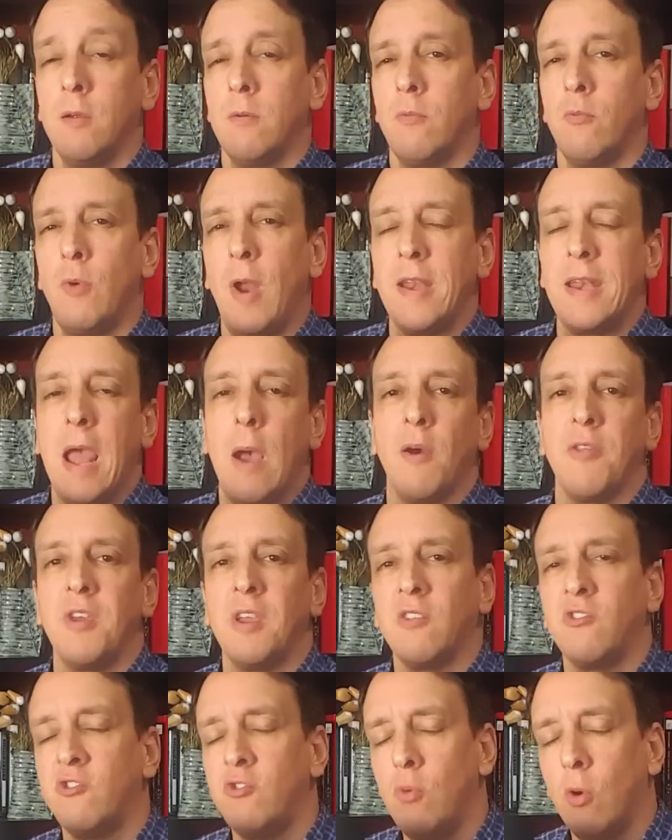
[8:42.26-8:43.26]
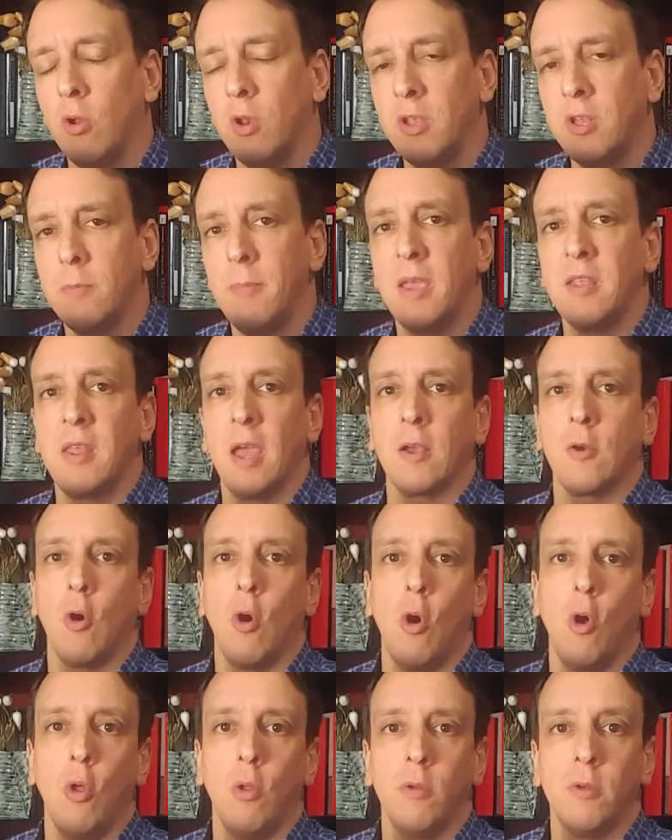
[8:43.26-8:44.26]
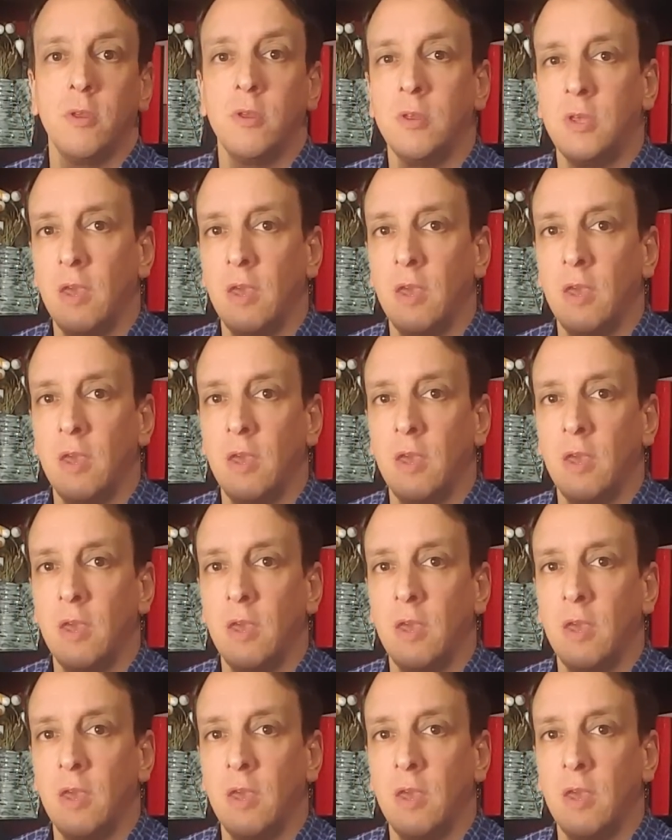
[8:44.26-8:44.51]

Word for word: Right now, I think it's too early to make that call.